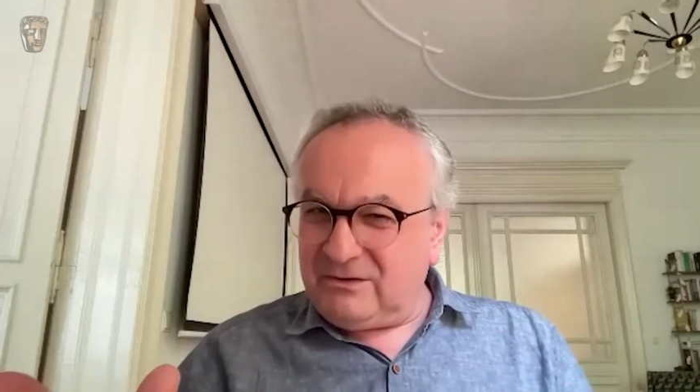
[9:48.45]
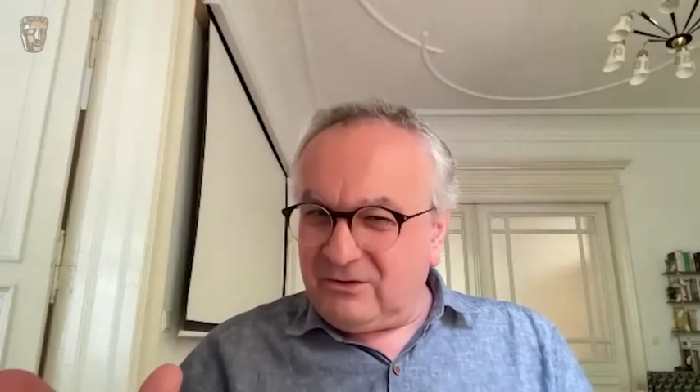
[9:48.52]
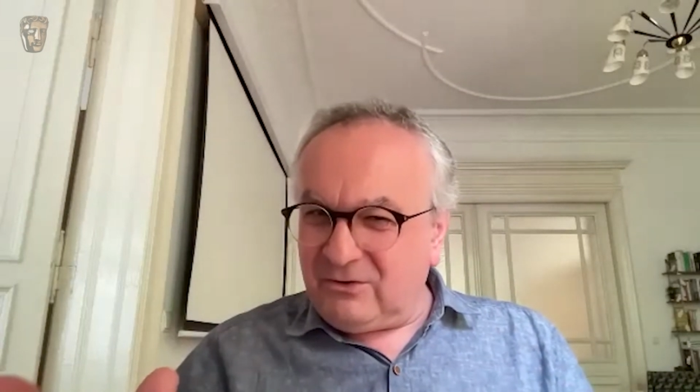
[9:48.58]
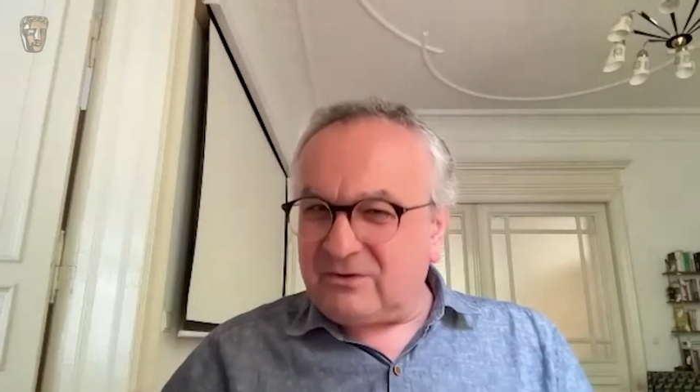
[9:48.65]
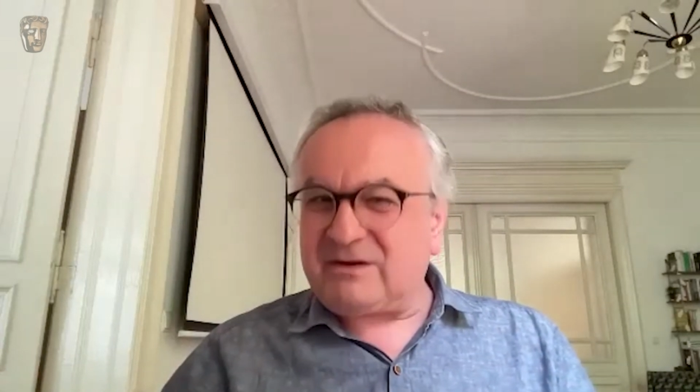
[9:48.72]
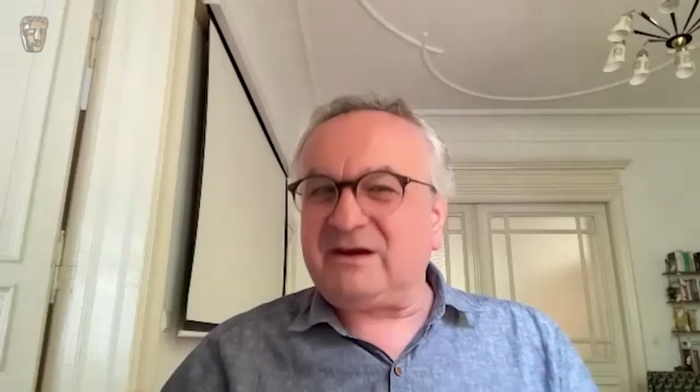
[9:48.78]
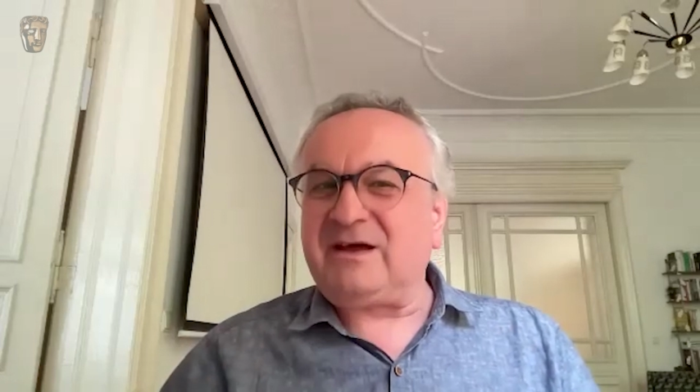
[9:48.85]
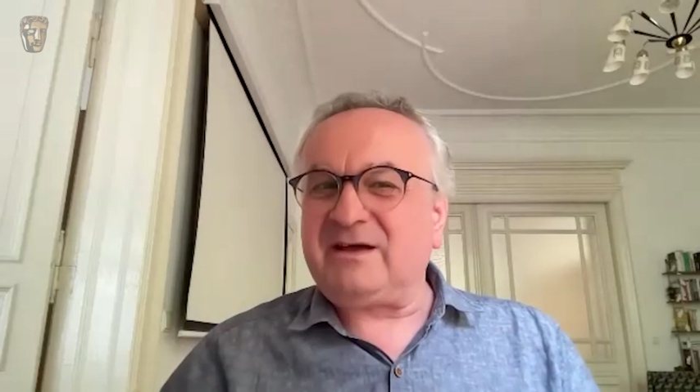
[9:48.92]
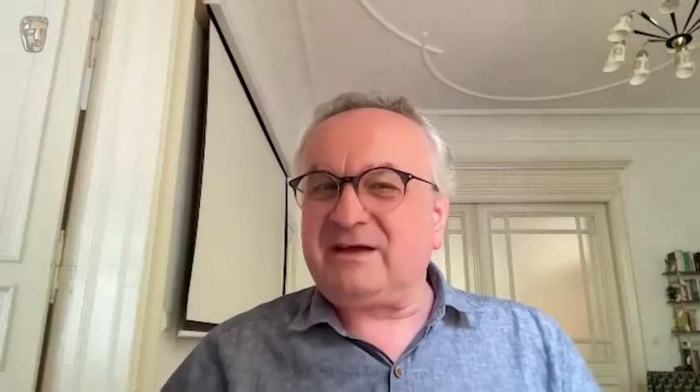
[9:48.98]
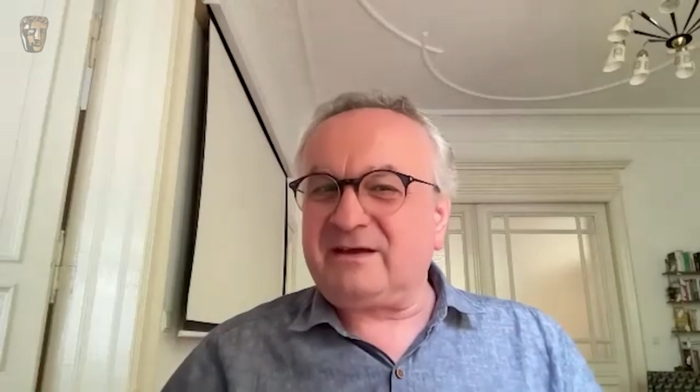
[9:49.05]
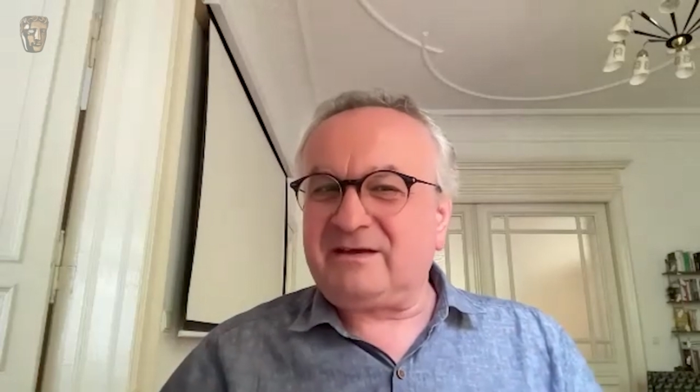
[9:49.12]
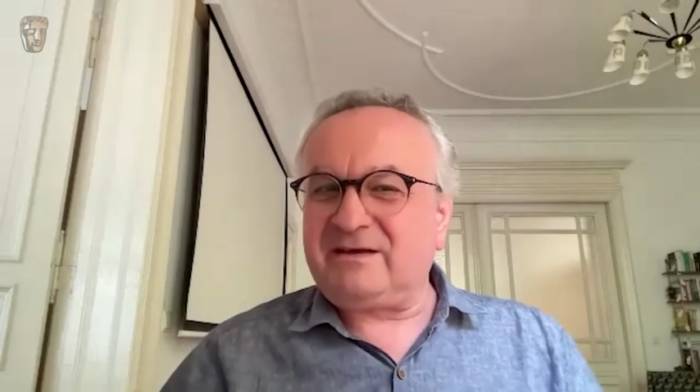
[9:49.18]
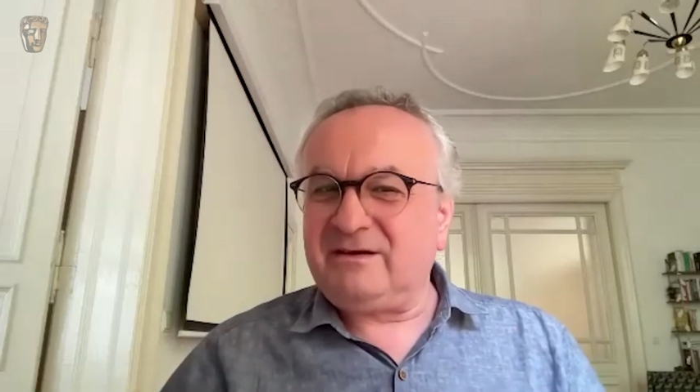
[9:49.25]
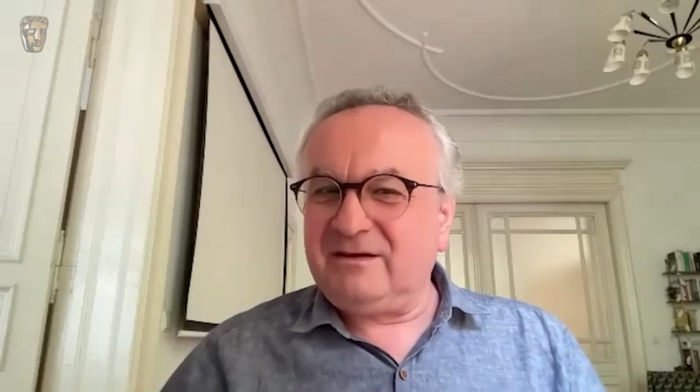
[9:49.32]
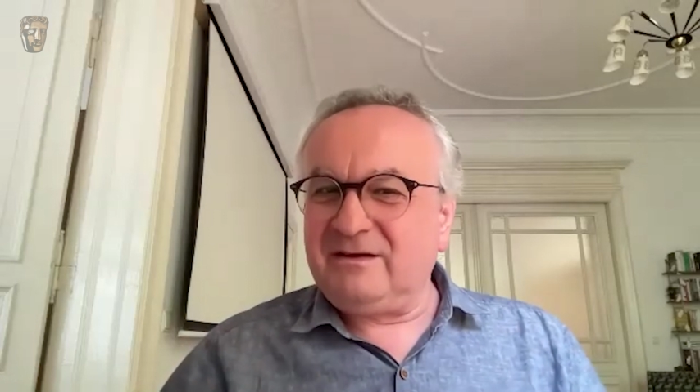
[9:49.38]
look
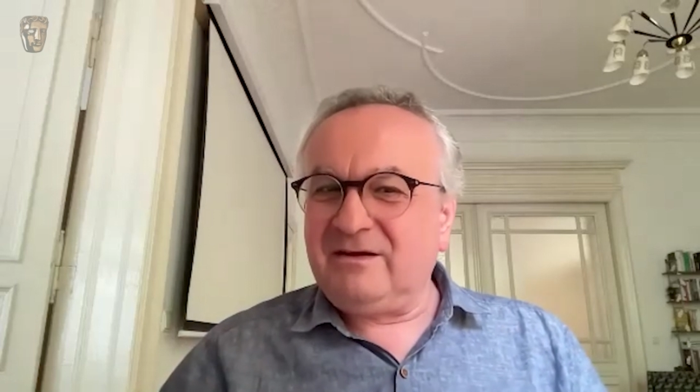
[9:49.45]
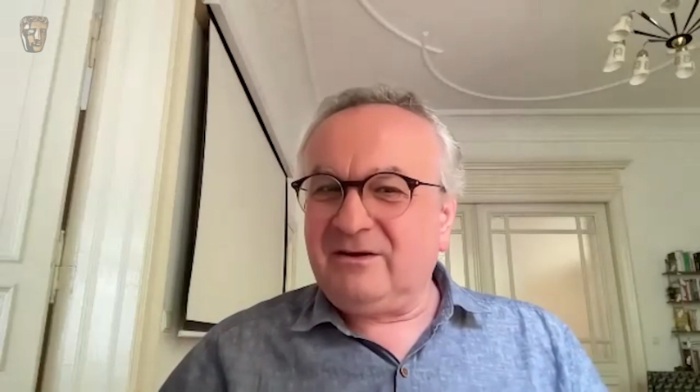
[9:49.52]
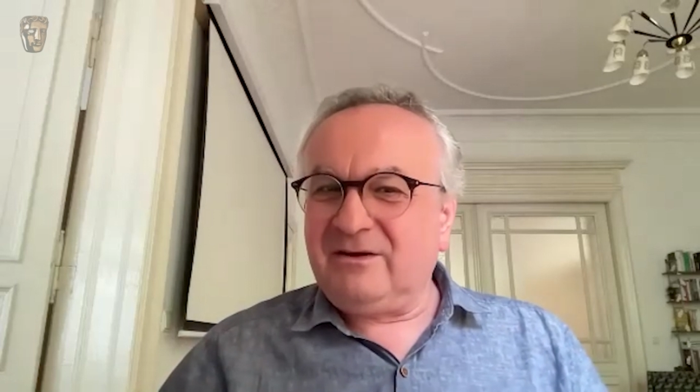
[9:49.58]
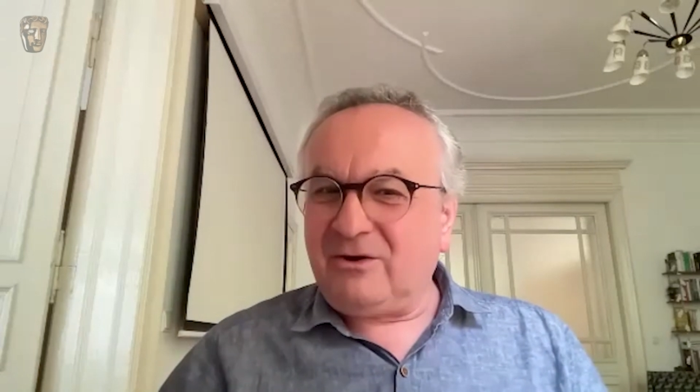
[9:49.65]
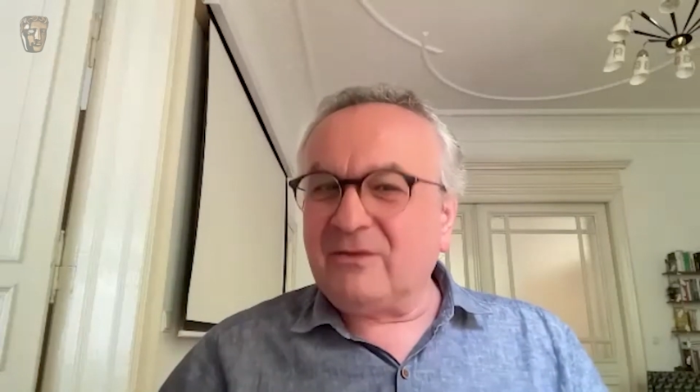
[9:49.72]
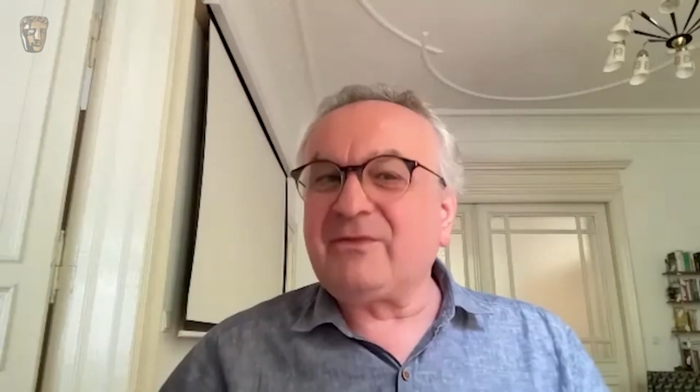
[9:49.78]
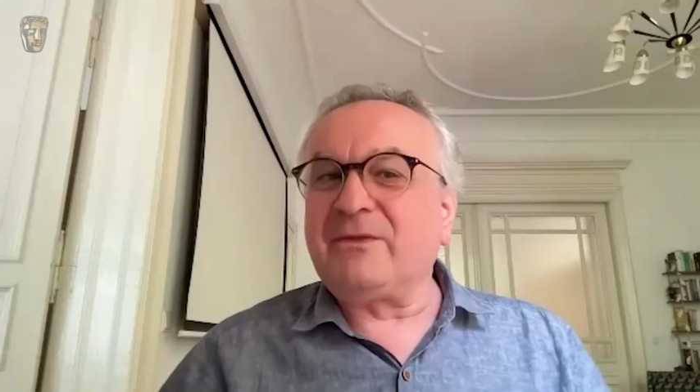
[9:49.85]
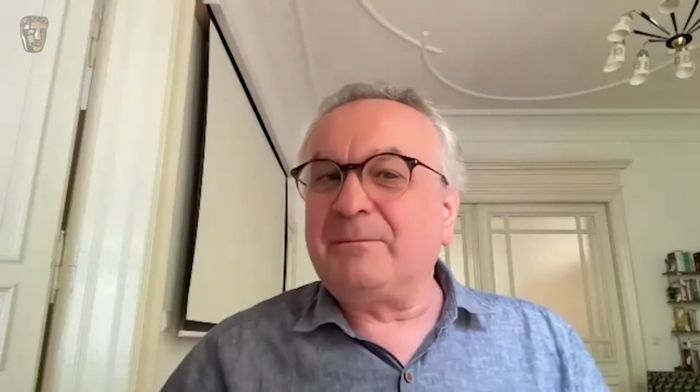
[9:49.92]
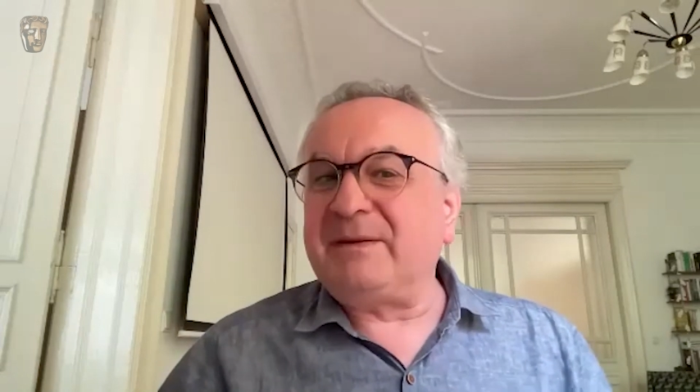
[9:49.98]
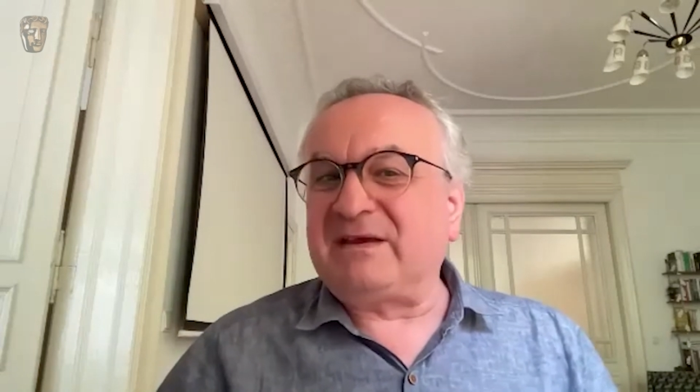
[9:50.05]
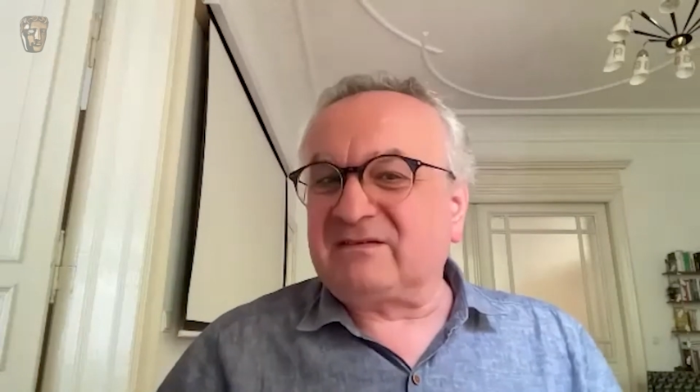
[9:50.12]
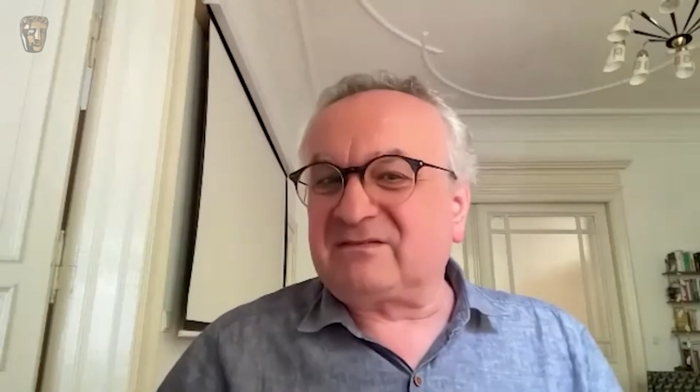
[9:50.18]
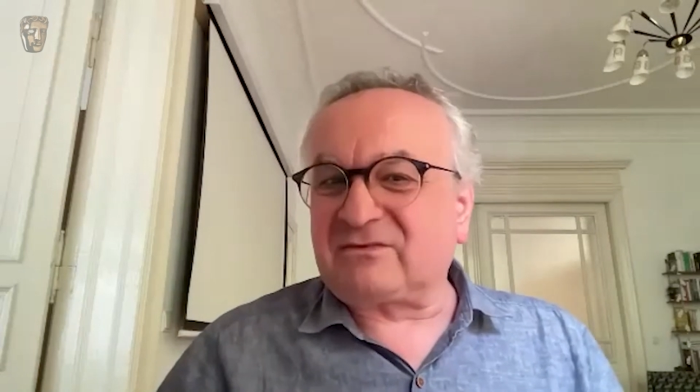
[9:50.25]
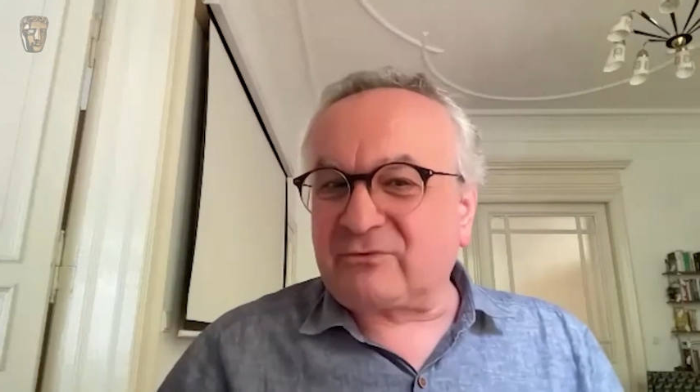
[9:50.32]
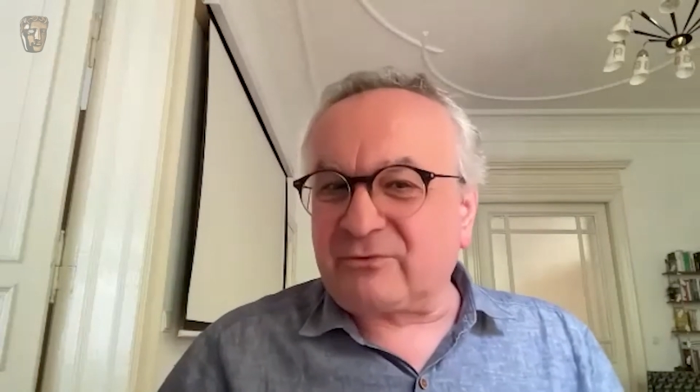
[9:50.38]
like on the
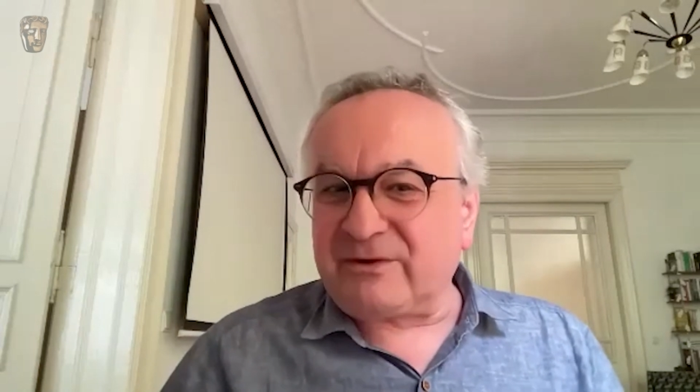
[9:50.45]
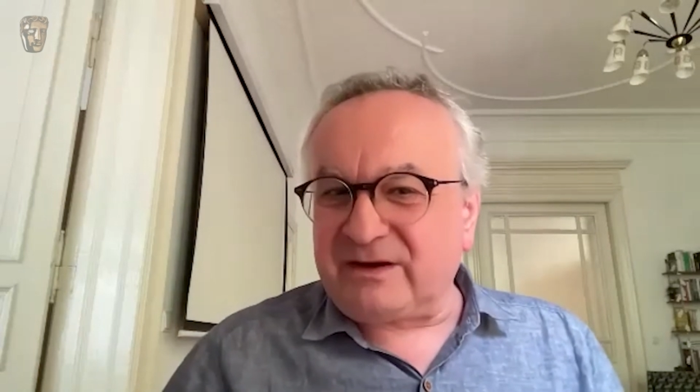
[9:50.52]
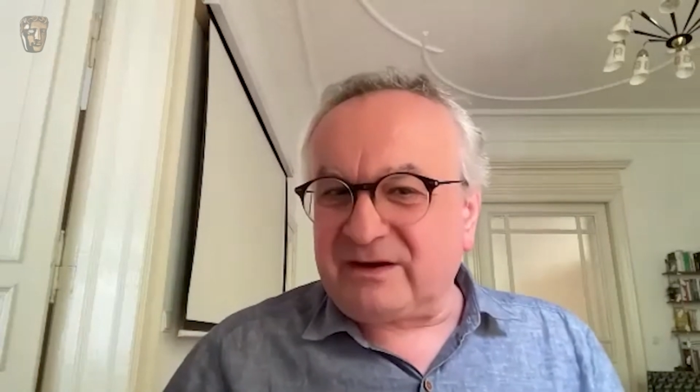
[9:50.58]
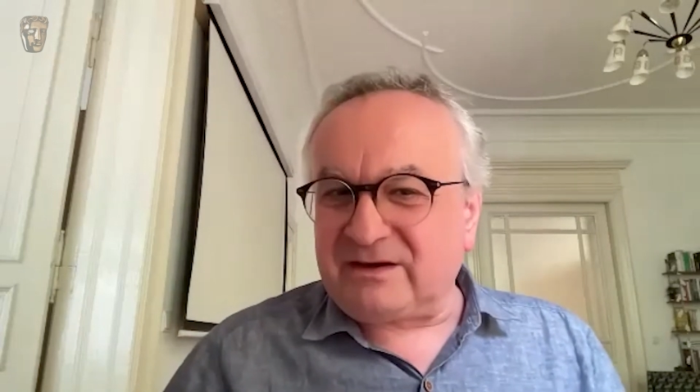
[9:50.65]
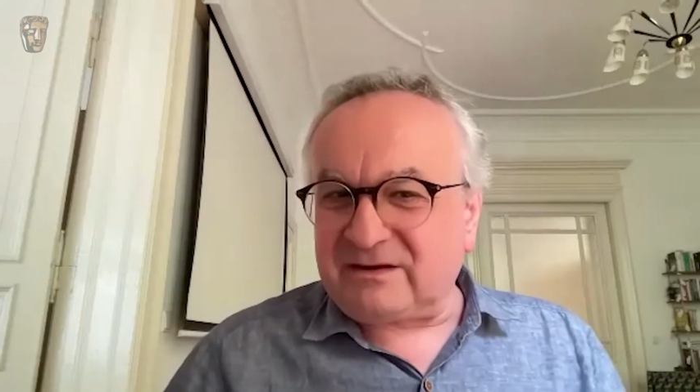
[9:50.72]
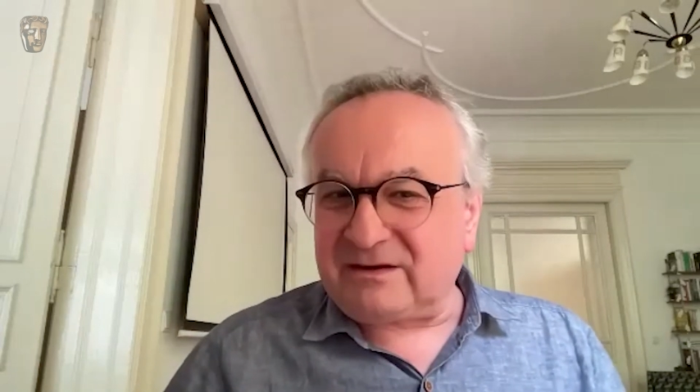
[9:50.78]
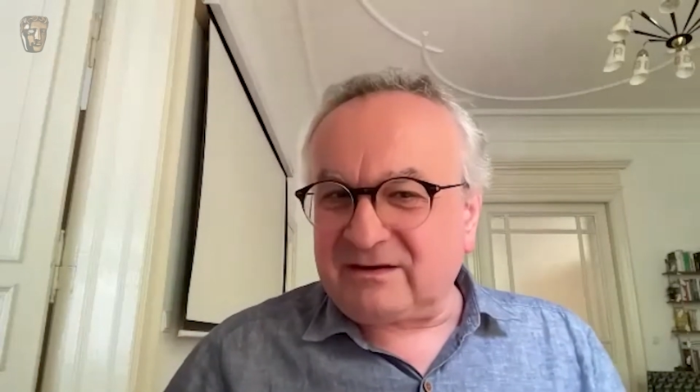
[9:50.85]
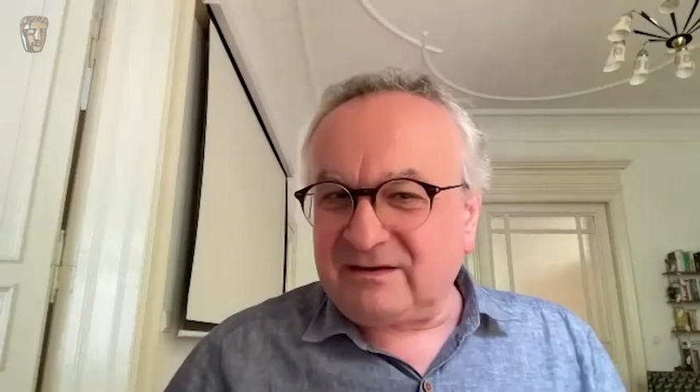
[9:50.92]
big screen,